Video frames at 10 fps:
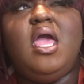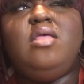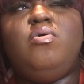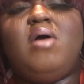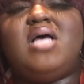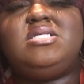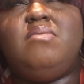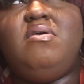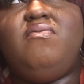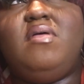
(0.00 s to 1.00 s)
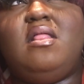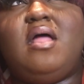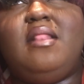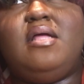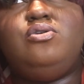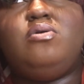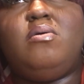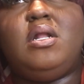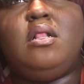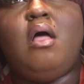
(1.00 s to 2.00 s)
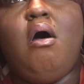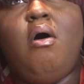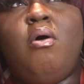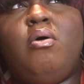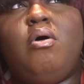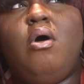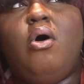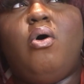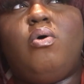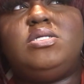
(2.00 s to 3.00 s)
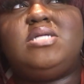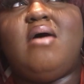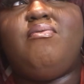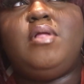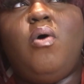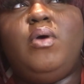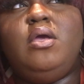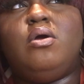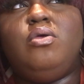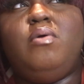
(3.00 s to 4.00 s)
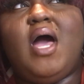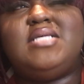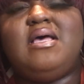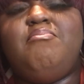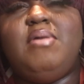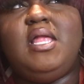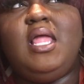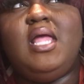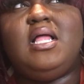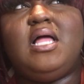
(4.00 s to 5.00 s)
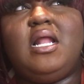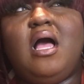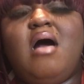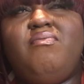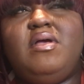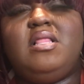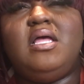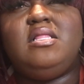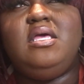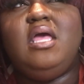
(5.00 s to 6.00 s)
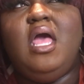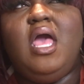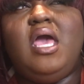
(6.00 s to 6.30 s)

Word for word: and you guys could be feeling like that you don't get along or it's not flowing or you guys have been in a lot of conflict lately